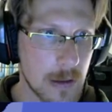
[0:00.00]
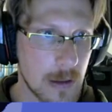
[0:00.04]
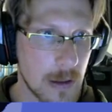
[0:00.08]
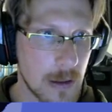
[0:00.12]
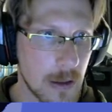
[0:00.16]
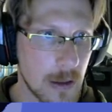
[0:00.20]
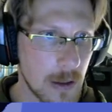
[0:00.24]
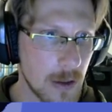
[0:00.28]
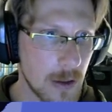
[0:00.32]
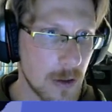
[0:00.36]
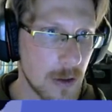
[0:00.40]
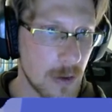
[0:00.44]

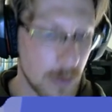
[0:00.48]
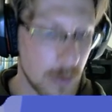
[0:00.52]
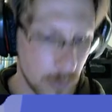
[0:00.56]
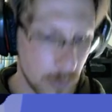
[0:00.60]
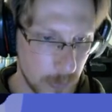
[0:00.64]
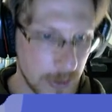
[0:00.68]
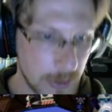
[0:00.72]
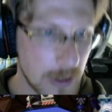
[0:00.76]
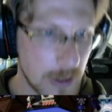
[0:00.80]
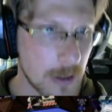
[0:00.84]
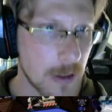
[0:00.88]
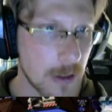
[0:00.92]
Oh,
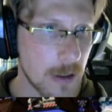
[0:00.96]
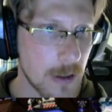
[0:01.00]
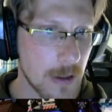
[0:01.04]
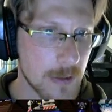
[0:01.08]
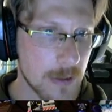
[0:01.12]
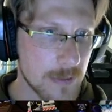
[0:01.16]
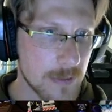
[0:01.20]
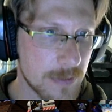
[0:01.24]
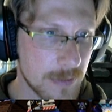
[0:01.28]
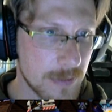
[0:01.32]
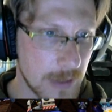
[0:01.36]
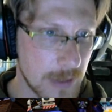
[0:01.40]
we are
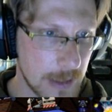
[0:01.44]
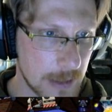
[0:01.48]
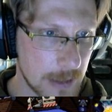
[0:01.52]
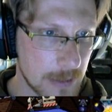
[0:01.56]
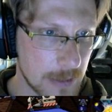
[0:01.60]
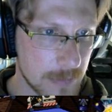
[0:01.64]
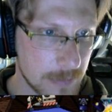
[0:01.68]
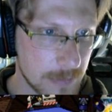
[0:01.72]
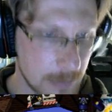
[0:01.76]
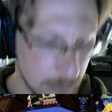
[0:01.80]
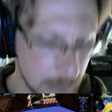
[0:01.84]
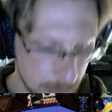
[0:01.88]
on
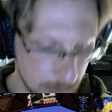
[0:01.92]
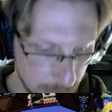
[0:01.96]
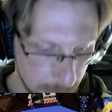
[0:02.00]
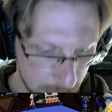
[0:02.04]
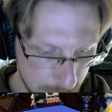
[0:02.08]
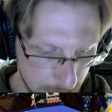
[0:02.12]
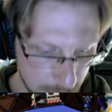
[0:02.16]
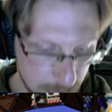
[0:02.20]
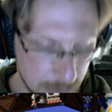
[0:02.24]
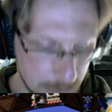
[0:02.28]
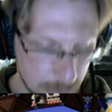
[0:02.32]
fire, folks.